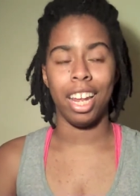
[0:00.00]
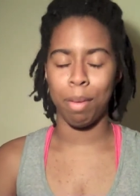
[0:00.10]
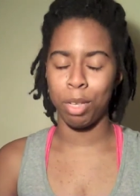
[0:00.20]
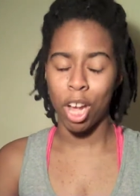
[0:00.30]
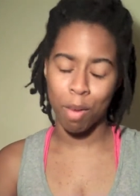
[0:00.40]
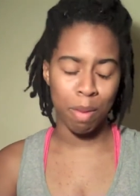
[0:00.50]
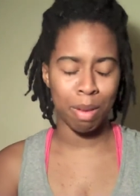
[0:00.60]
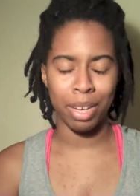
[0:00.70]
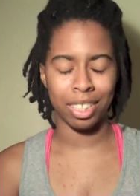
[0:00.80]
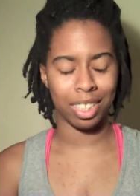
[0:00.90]
let me talk about
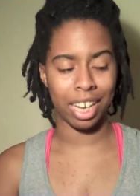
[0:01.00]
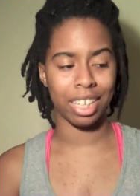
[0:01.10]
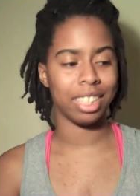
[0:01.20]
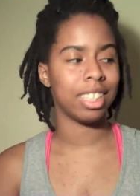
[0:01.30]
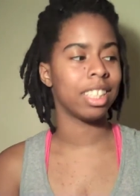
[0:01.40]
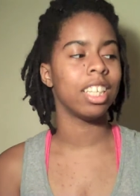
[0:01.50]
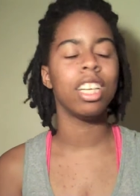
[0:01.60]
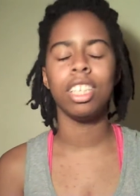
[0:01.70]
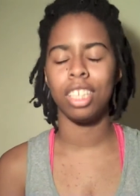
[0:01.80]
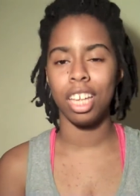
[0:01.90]
my man Stannis.
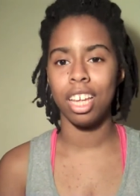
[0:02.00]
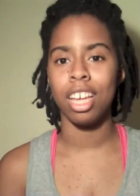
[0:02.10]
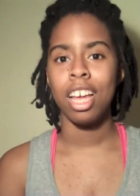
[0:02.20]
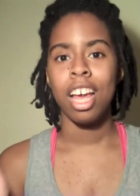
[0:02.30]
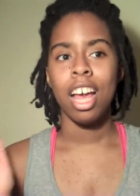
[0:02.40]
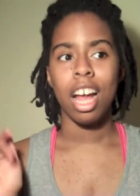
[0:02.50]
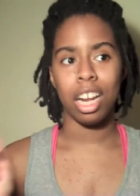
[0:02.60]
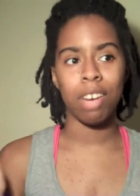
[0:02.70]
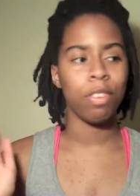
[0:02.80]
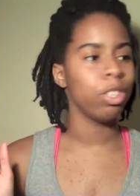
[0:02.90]
See,
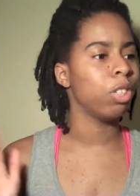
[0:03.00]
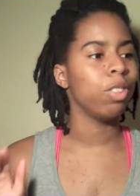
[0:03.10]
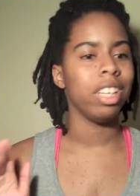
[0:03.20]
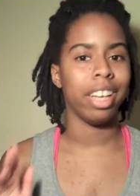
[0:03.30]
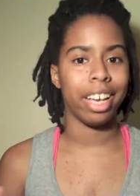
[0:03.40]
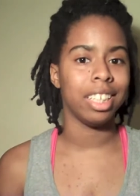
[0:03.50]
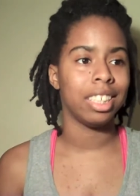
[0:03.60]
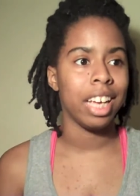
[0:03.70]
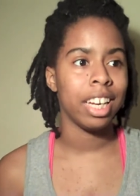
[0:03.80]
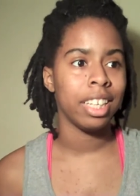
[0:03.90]
I never used to really like
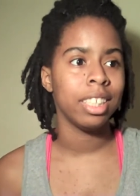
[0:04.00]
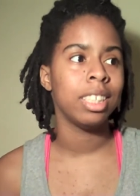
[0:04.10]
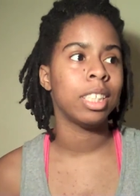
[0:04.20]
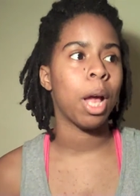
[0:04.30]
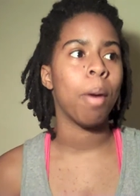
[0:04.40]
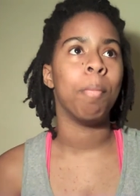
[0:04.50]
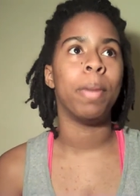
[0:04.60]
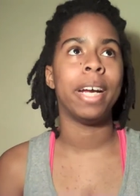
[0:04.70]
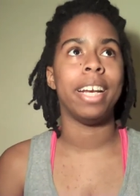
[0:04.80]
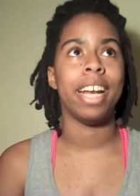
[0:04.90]
Stannis,
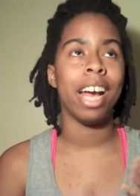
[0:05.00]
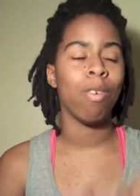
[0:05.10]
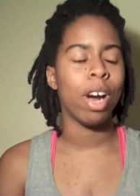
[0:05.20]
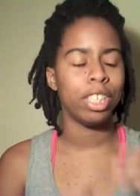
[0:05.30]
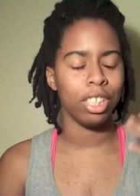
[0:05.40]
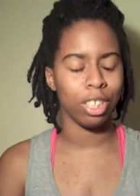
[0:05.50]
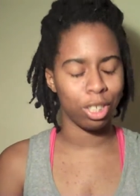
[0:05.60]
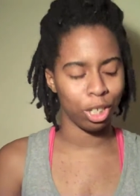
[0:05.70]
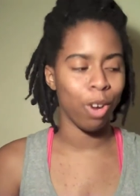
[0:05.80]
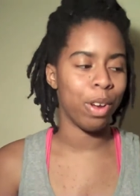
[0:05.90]
but now watching the
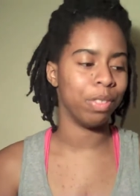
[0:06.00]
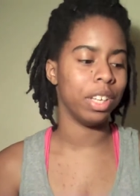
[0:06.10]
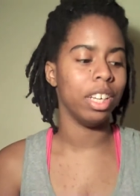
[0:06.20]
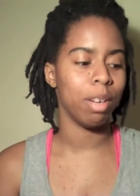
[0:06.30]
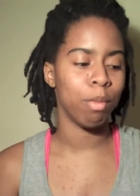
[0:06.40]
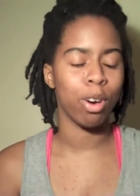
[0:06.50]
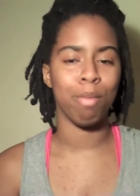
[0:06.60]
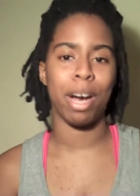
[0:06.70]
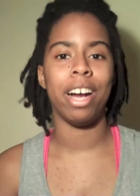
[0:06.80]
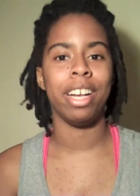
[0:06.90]
show and thinking more
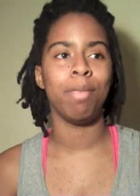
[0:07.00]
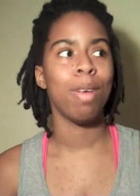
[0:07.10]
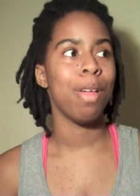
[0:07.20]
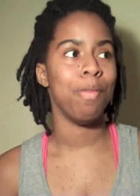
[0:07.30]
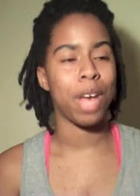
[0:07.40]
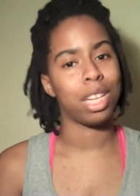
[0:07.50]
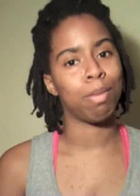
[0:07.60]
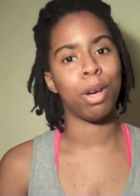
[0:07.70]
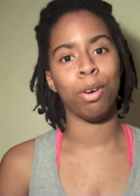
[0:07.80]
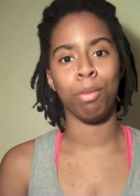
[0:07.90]
about him, that's
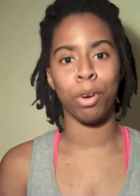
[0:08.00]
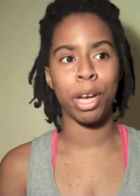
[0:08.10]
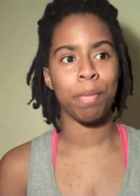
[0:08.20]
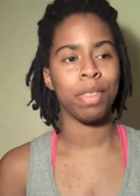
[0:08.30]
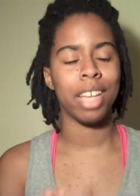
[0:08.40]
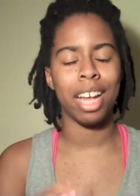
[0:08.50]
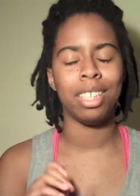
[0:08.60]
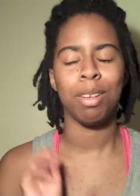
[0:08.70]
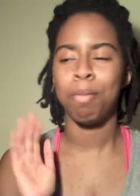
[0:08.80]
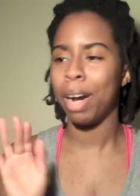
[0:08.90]
my homeboy.
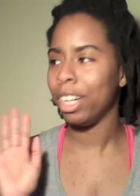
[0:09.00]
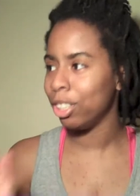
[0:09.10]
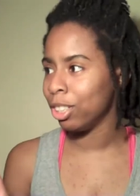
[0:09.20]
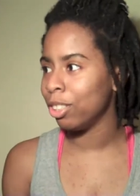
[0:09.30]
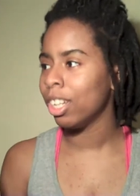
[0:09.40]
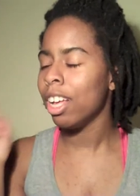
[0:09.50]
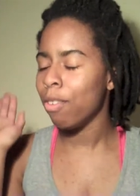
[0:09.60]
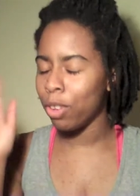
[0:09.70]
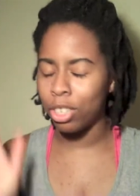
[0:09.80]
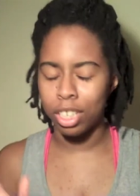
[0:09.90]
That's my dude,
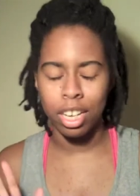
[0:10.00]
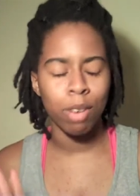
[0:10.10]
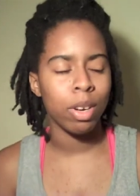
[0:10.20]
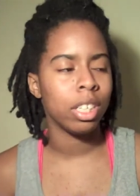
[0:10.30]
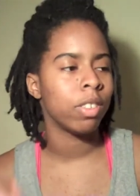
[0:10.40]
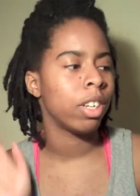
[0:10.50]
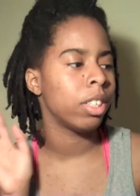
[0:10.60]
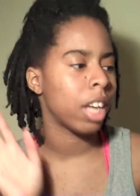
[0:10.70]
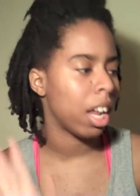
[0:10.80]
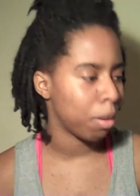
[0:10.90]
future king of
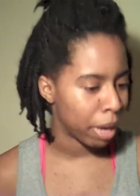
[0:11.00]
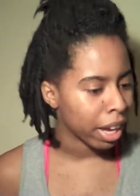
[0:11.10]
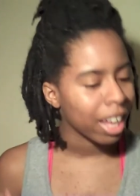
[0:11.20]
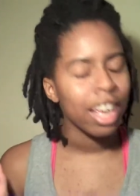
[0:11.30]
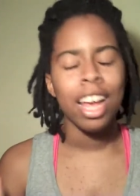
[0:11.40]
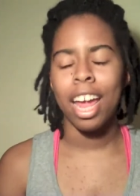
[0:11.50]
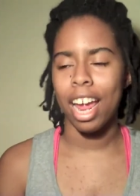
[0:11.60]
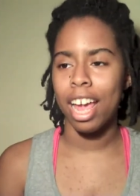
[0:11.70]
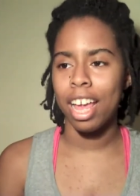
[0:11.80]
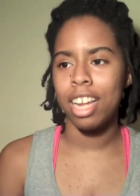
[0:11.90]
Westeros, Hollaback.
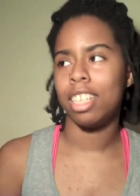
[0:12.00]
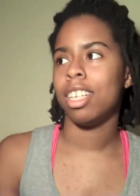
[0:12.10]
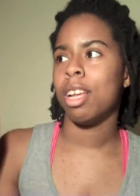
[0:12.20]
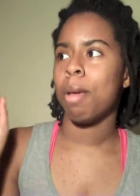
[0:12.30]
And